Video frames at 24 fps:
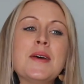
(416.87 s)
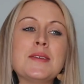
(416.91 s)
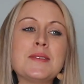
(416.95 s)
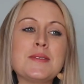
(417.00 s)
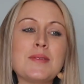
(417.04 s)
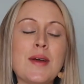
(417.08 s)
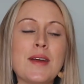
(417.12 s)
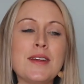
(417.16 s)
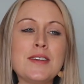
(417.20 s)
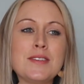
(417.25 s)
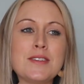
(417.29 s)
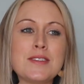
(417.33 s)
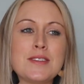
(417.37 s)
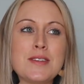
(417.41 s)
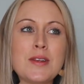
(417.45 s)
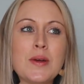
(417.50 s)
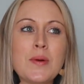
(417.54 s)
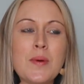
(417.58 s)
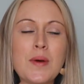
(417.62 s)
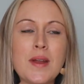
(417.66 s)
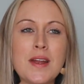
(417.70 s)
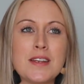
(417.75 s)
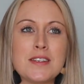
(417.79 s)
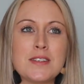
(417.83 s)
so I just
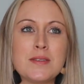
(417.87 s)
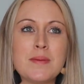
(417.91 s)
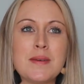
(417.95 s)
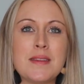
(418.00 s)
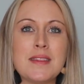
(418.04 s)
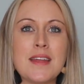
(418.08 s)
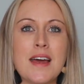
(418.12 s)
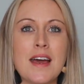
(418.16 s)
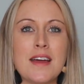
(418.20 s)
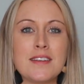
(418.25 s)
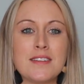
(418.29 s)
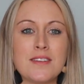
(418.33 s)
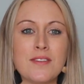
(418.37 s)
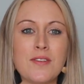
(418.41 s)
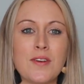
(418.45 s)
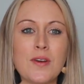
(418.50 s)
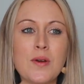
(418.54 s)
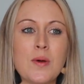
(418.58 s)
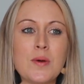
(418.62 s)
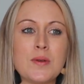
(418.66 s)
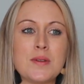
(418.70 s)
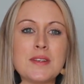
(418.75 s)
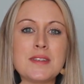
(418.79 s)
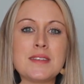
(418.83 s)
don't want it to be that
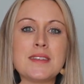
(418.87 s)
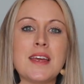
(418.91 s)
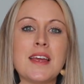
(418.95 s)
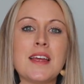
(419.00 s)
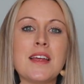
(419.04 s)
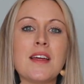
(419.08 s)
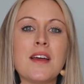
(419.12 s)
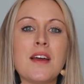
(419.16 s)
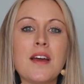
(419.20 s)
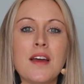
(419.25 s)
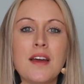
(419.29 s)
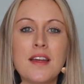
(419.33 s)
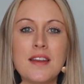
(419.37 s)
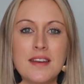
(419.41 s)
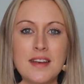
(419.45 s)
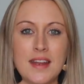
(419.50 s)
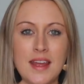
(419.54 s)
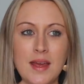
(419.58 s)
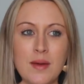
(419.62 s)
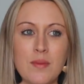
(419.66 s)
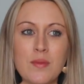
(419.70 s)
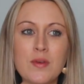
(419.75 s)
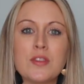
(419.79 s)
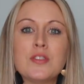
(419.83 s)
difficult to say a
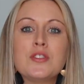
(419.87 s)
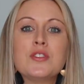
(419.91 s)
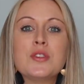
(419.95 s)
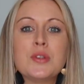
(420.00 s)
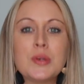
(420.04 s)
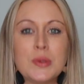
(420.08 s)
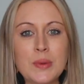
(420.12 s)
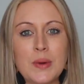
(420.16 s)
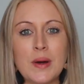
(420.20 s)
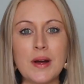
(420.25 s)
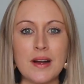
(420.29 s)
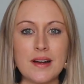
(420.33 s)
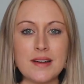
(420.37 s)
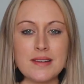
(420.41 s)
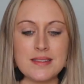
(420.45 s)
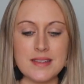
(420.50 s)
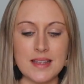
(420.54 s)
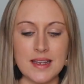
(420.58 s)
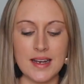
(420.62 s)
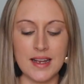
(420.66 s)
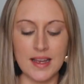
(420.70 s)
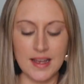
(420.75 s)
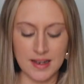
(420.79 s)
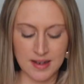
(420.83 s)
name with 2 R's
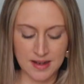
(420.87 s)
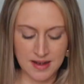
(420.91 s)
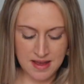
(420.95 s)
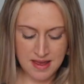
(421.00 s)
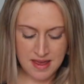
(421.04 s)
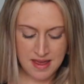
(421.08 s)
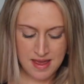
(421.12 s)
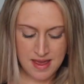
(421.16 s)
in it.